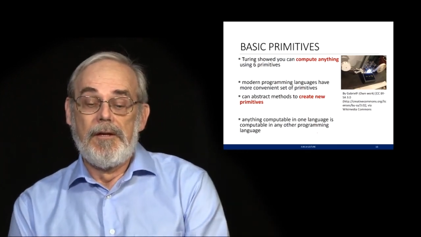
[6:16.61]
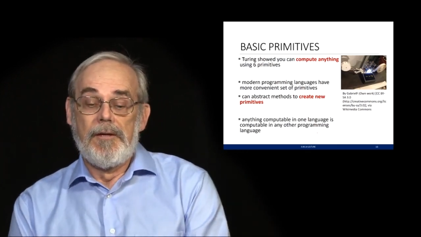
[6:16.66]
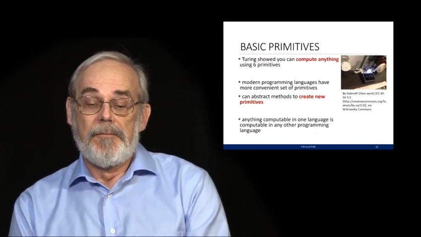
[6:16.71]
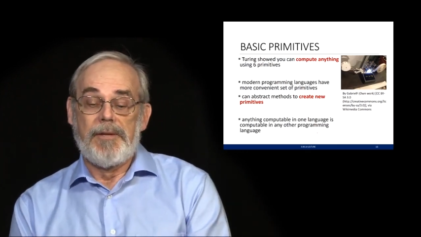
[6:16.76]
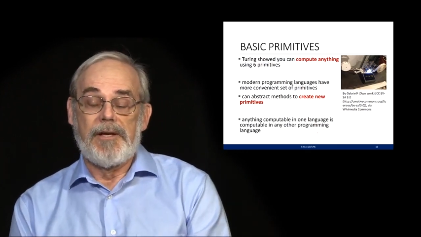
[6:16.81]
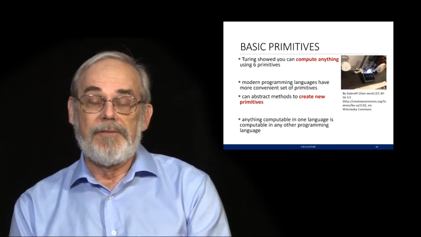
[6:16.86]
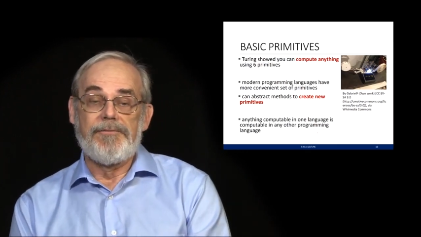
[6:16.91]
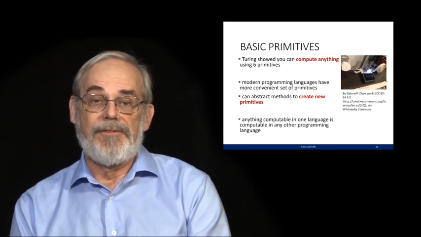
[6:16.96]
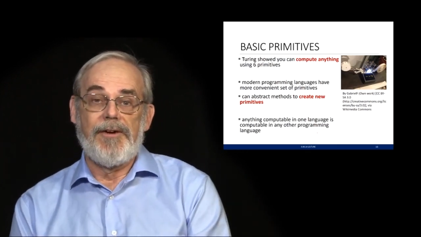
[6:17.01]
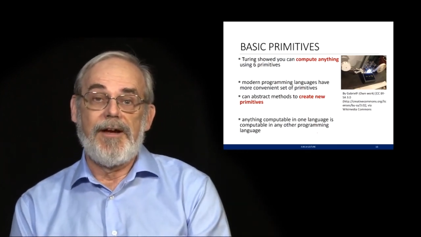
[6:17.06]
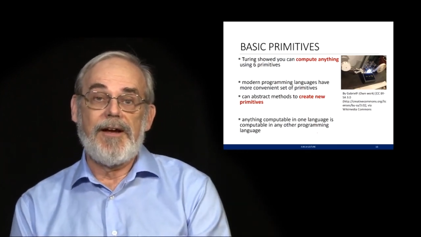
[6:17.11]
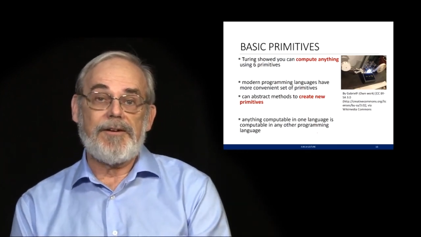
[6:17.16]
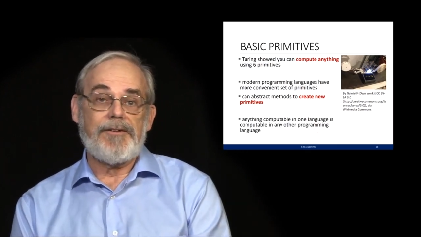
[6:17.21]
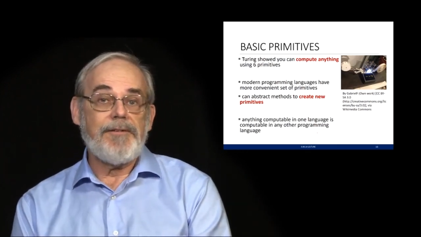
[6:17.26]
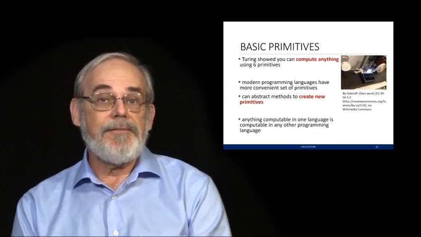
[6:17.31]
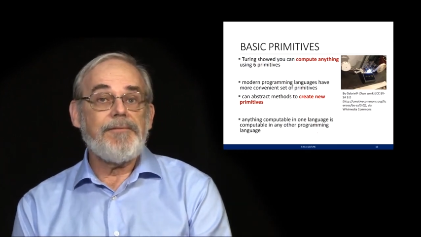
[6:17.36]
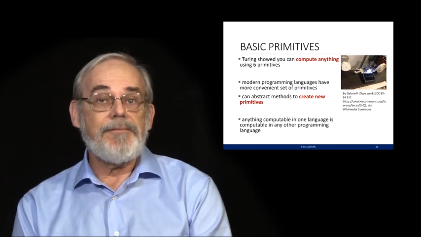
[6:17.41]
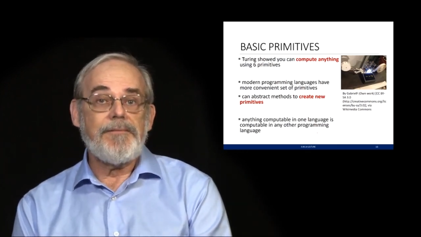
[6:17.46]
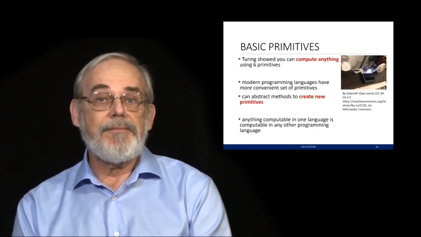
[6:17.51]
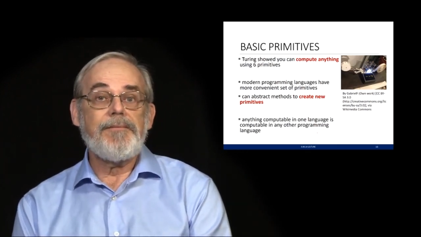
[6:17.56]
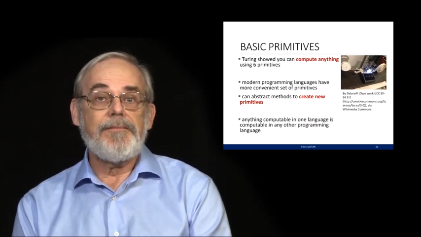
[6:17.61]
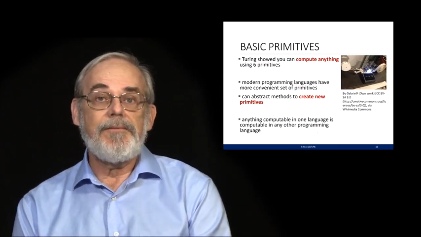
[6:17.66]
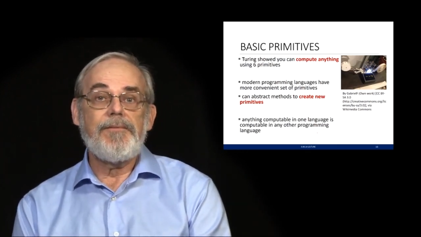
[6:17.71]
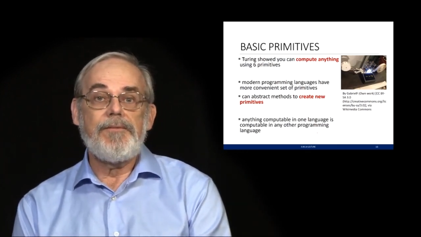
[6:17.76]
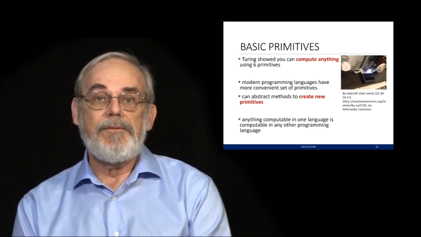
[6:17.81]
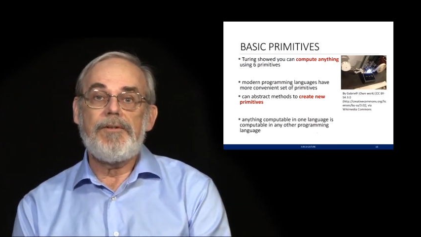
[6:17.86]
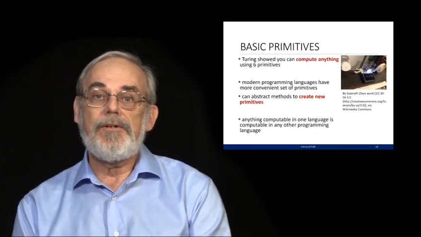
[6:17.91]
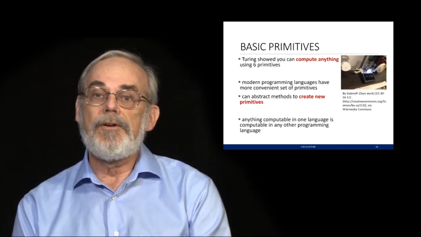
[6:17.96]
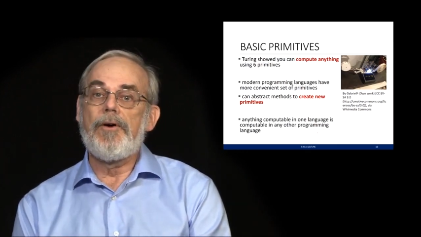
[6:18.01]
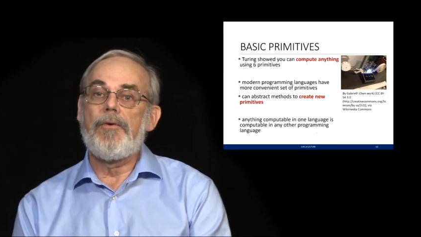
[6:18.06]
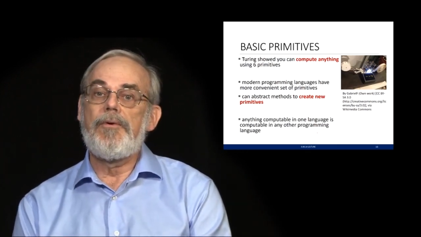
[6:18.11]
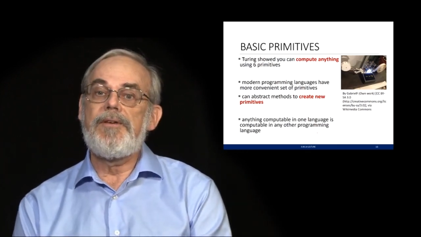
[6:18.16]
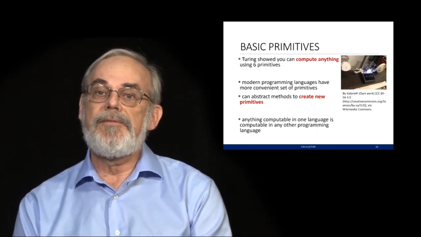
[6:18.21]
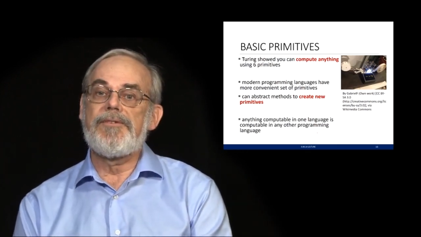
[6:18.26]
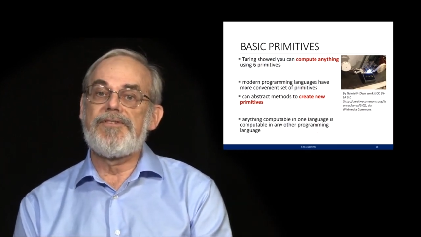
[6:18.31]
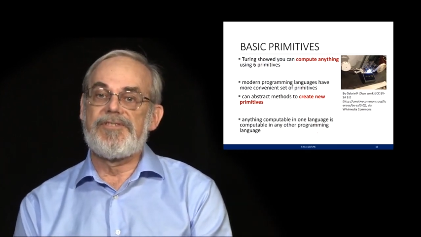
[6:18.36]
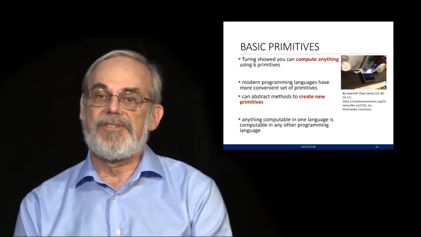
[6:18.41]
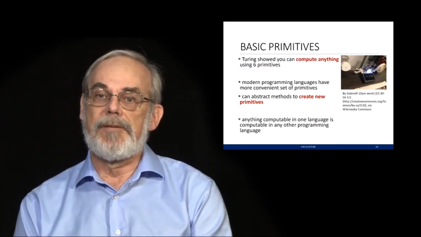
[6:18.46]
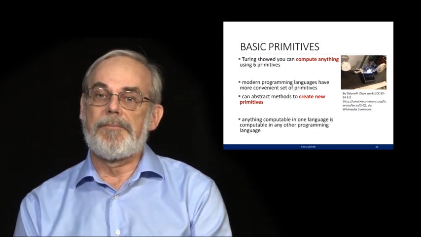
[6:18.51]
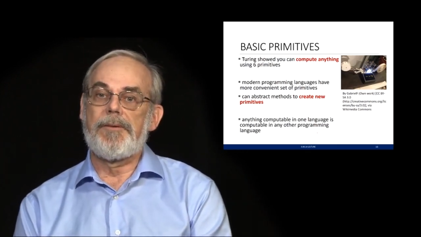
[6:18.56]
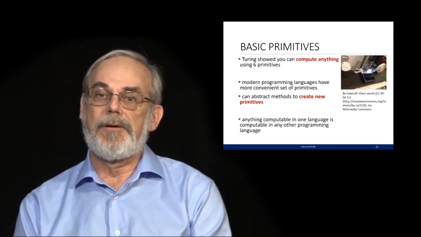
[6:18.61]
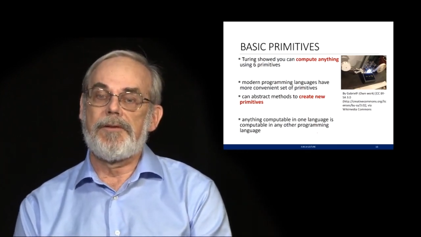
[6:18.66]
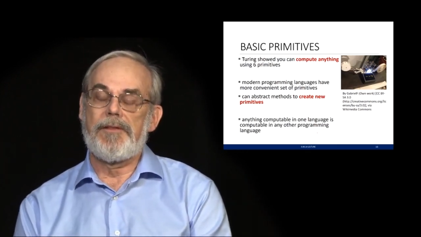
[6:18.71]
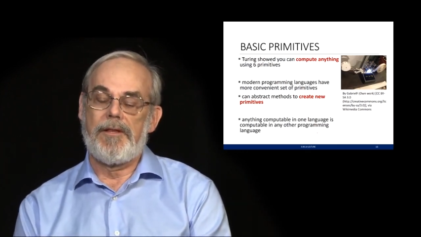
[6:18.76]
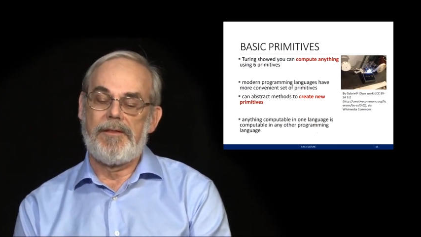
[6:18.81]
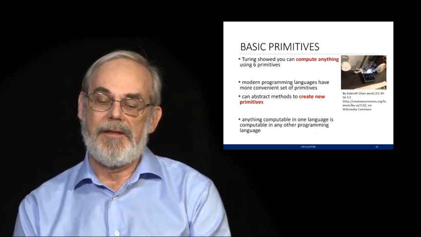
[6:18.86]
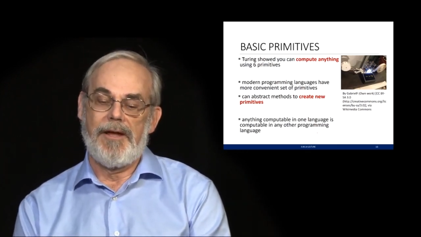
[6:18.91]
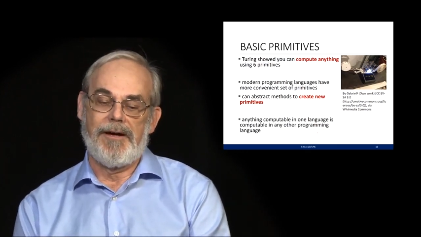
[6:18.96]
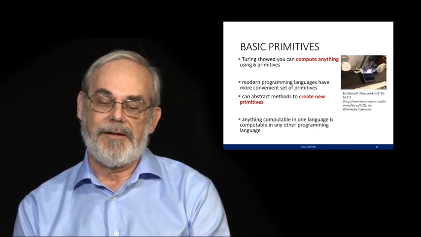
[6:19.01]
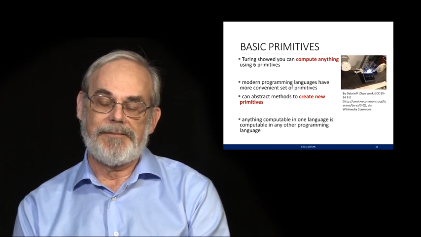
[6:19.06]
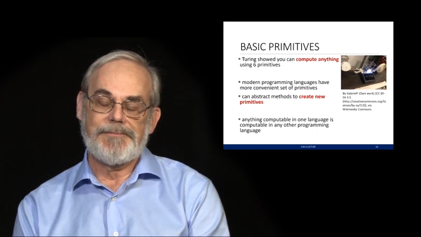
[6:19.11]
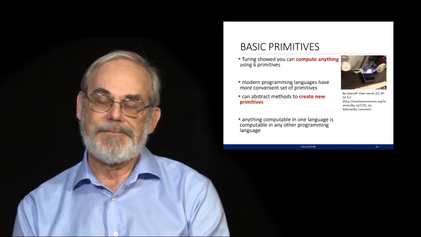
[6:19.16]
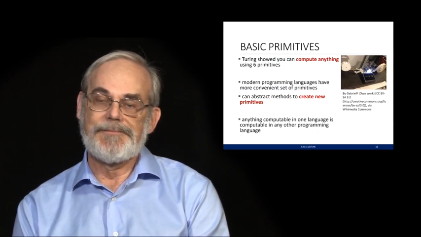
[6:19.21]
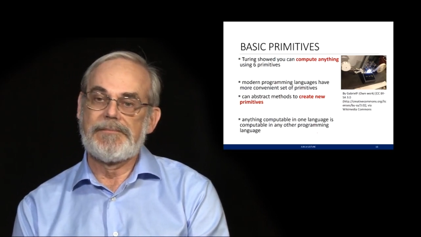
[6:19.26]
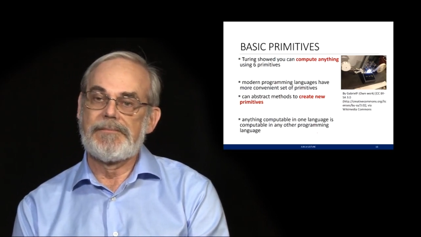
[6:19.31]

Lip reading: But in fact, you can go even simpler than that.